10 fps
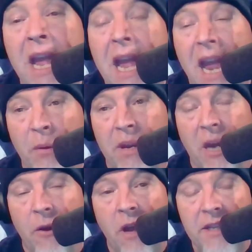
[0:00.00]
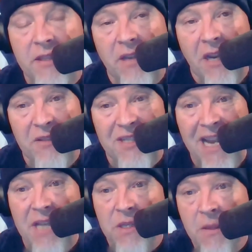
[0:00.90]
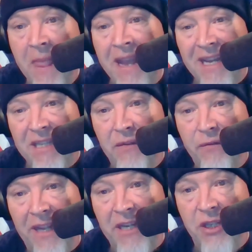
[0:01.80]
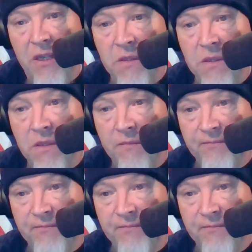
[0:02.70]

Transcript: Anyway, carrying on as the title says, Deflections.